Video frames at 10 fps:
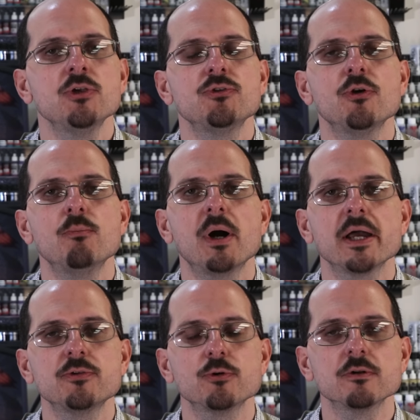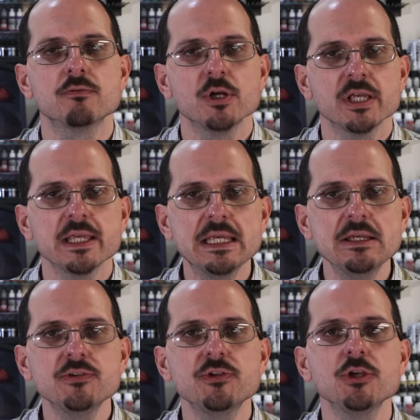So by sort of
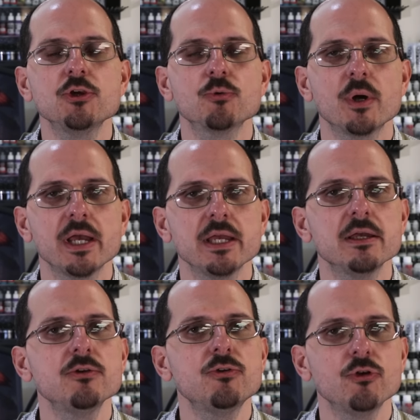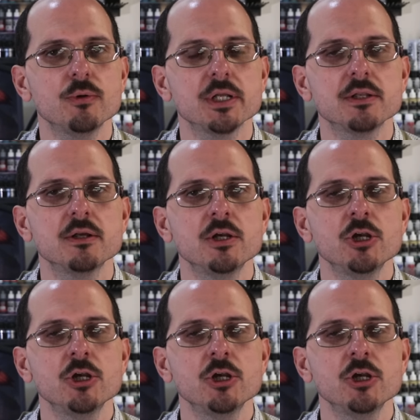easing your way into it,